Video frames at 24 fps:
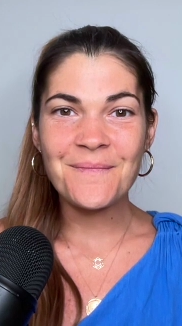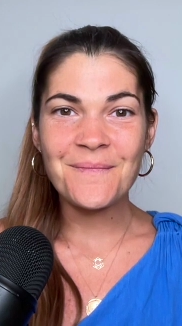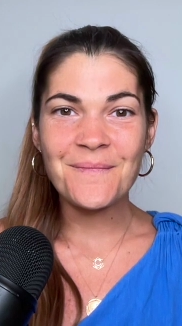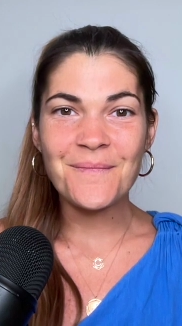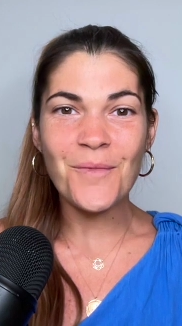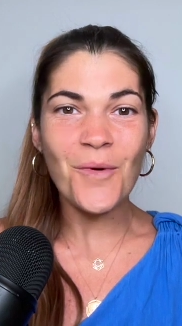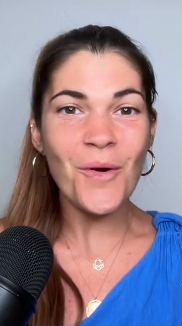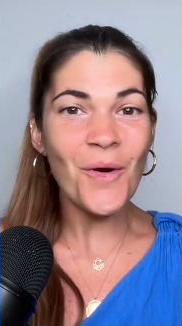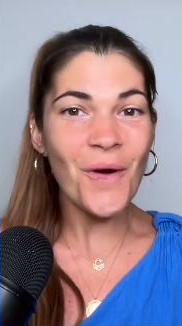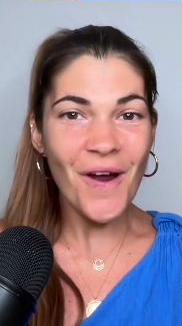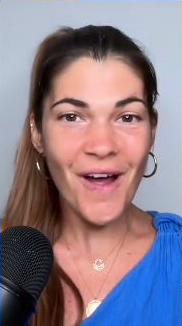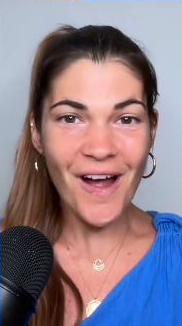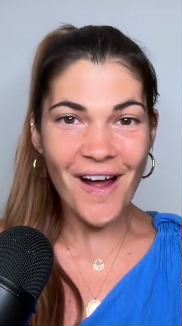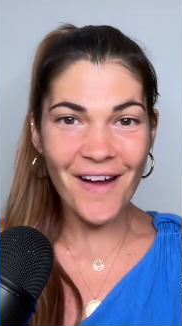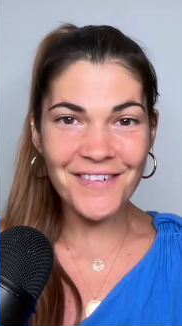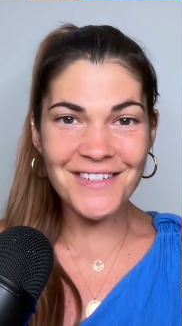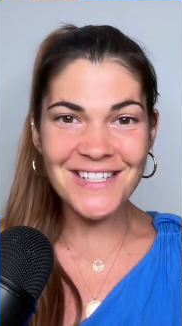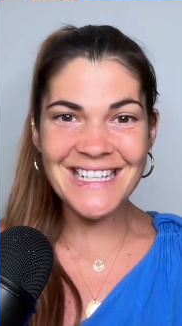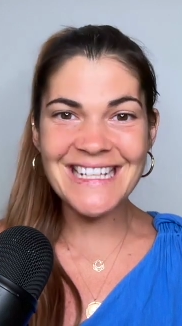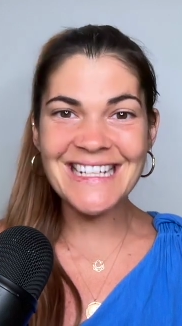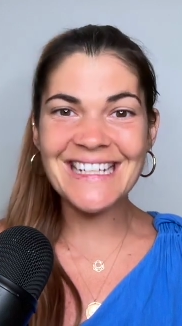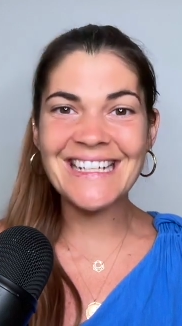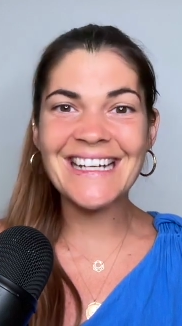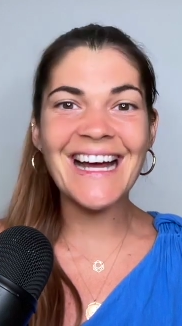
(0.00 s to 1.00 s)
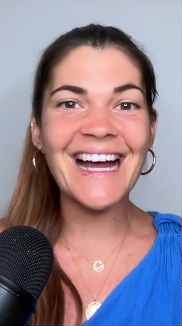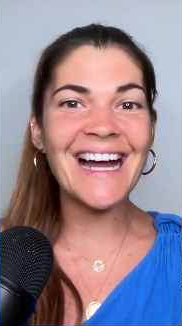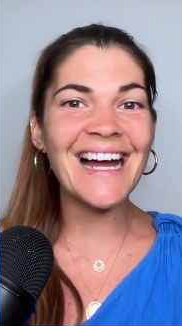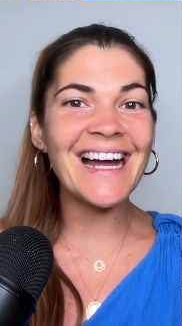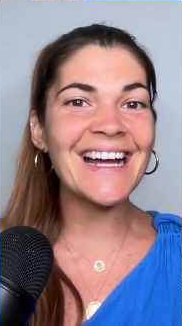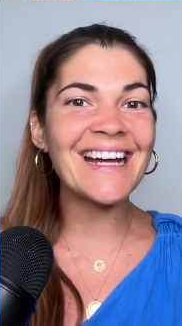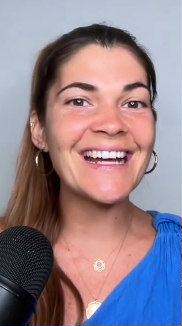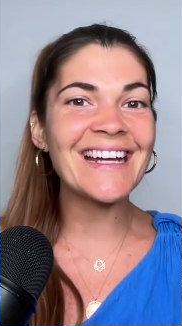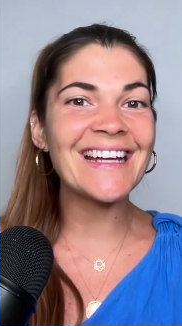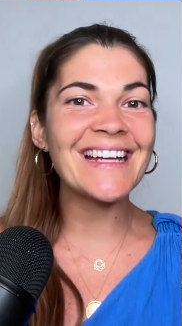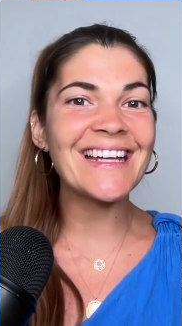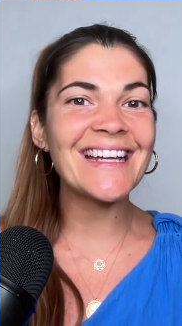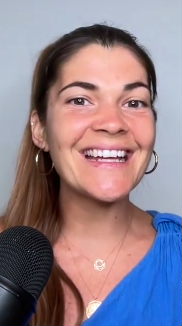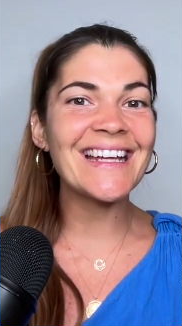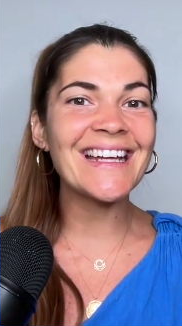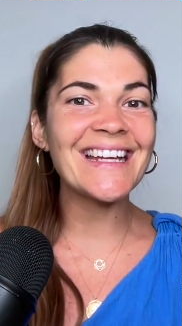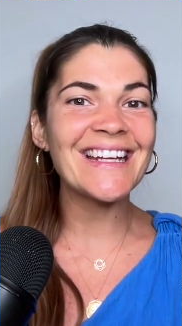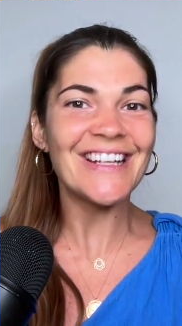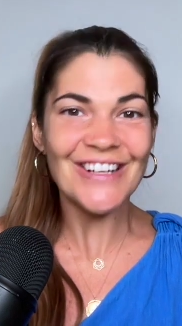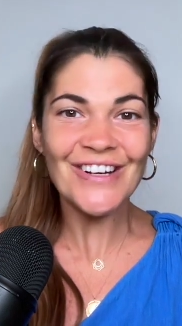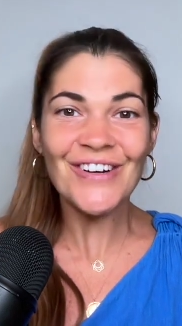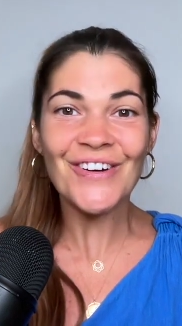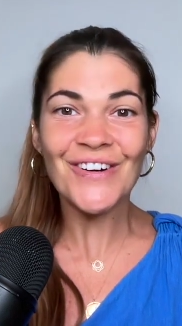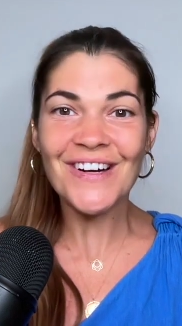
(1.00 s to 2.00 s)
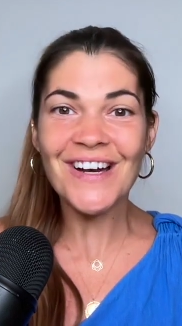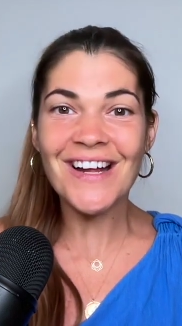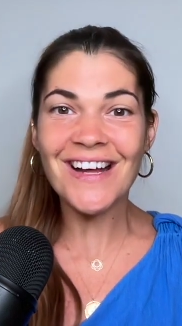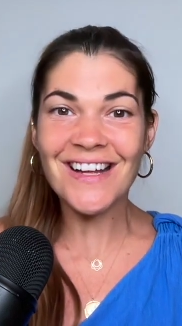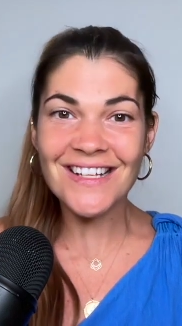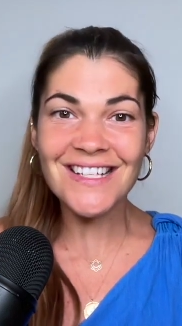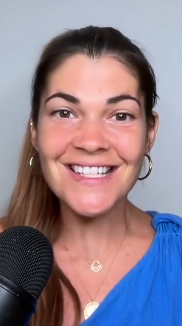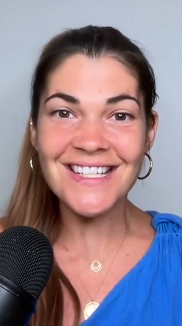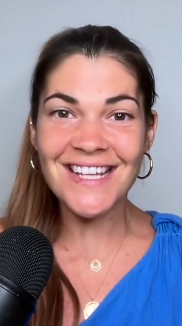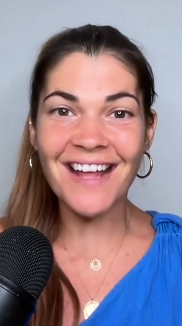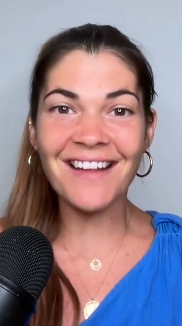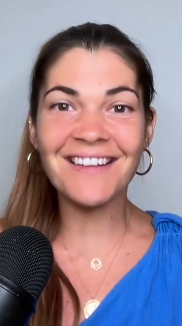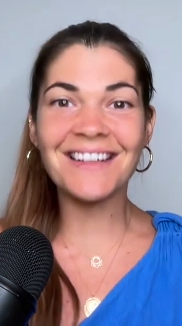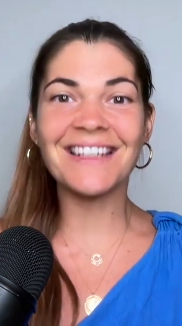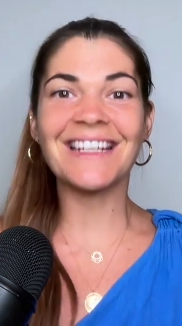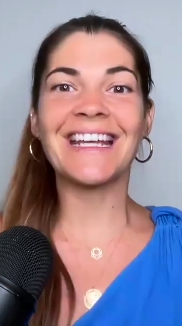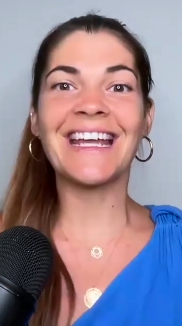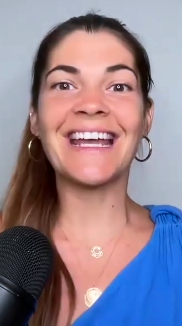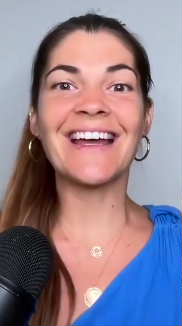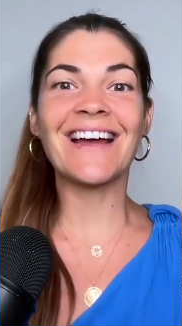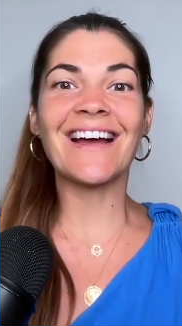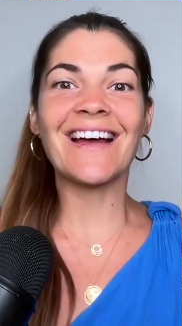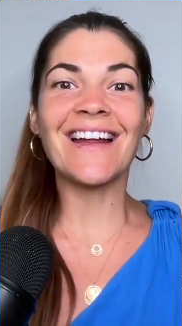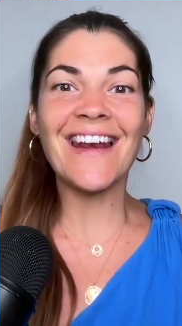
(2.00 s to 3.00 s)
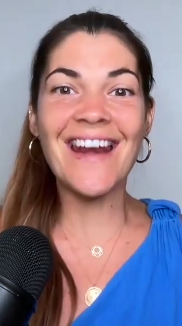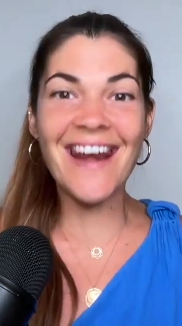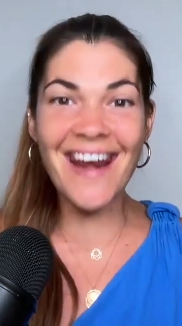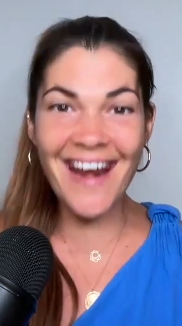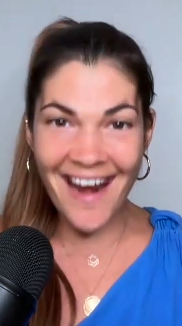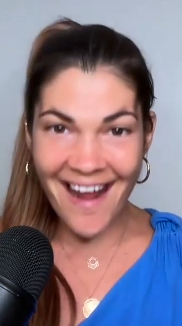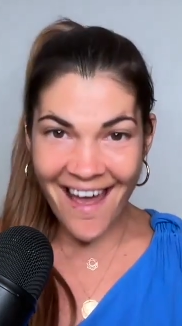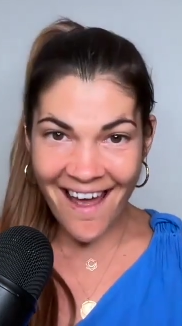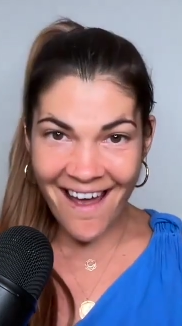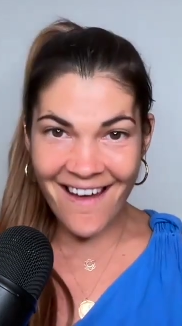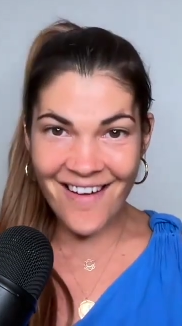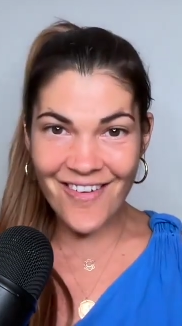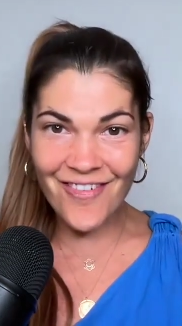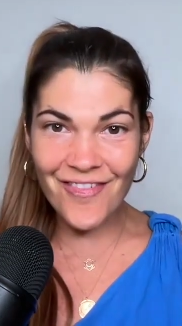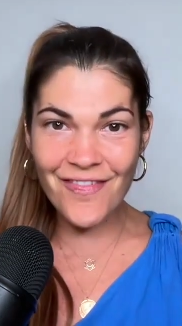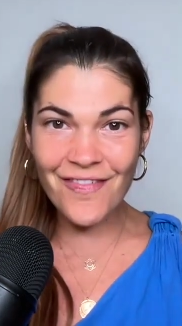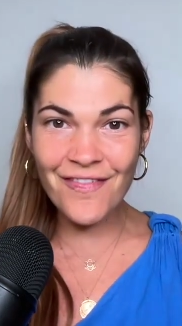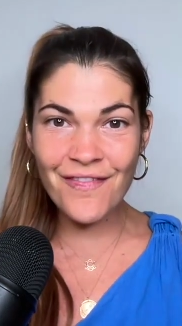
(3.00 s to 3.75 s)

More often than not, you're not selling it enough.